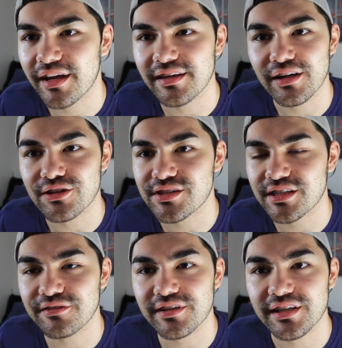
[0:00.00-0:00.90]
They're
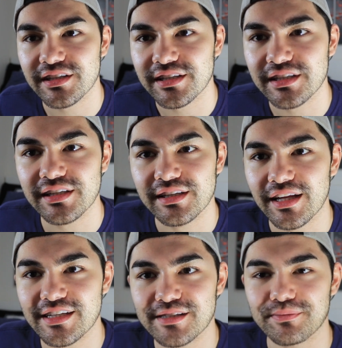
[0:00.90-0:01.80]
significantly
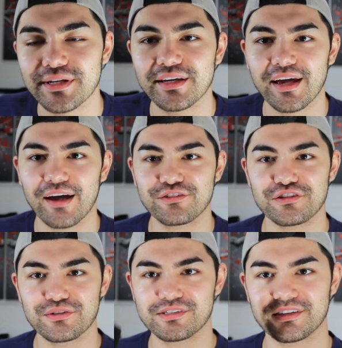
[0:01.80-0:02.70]
less big
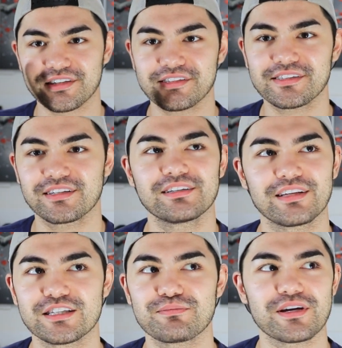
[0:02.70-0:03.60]
after using this.
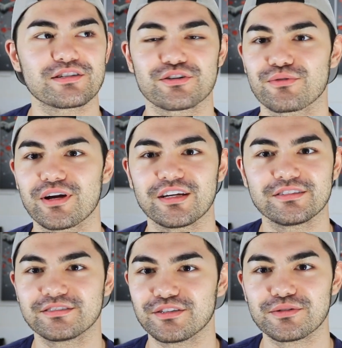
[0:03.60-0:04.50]
Less big is a
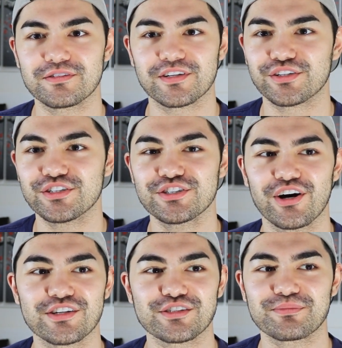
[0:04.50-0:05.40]
great use of English.
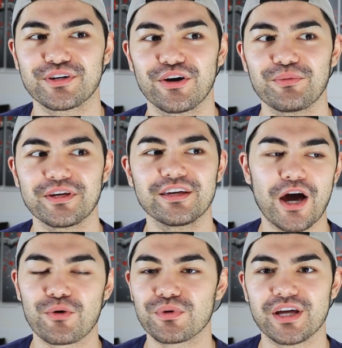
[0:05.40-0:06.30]
Awesome, go me.
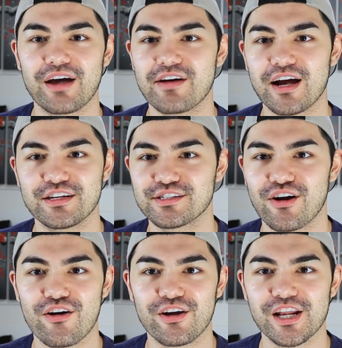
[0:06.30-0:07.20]
I don't really have acne
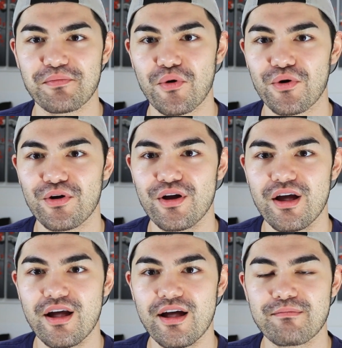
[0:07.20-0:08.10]
scarring anymore.
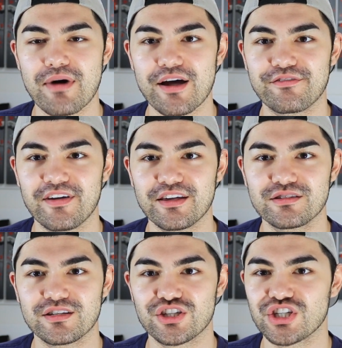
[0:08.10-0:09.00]
My
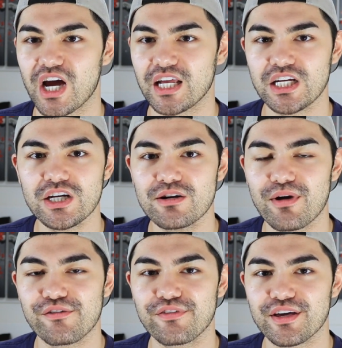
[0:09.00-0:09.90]
face is shinier,
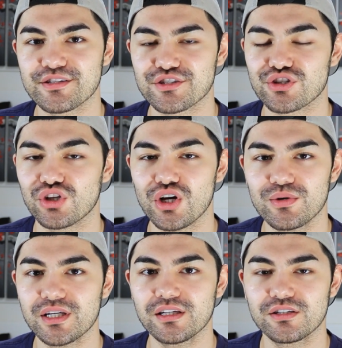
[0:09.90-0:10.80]
my face is
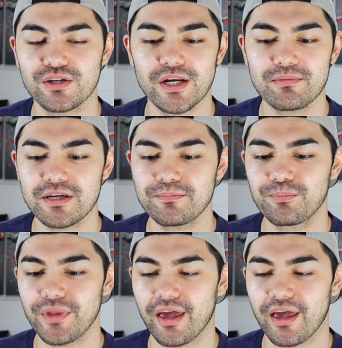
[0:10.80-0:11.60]
glowing, you know what I mean?